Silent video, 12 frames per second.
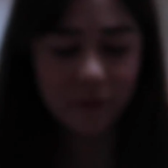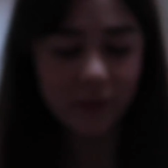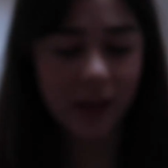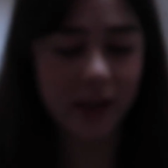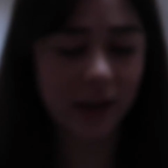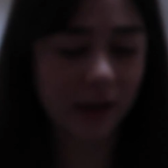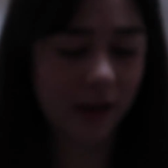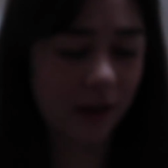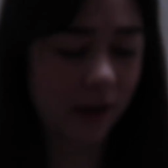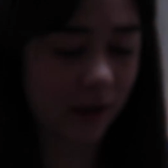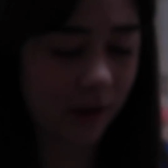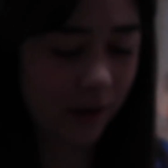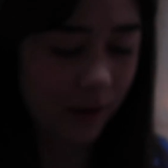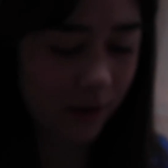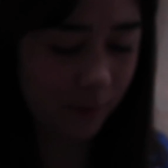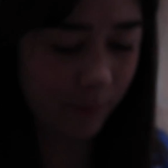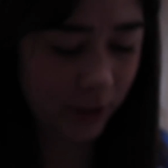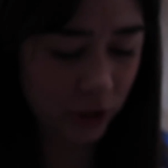I've like,
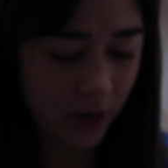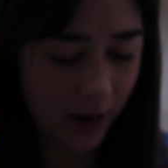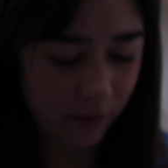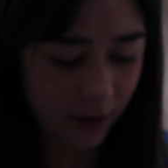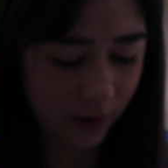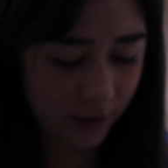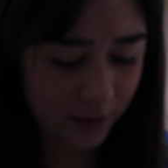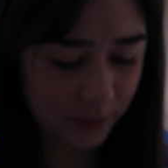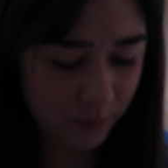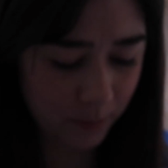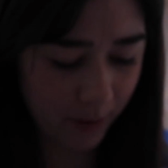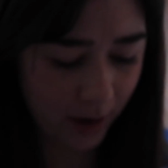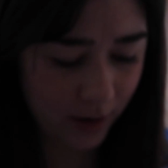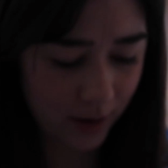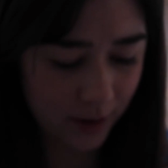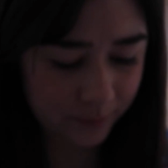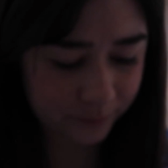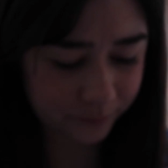my track record has been better.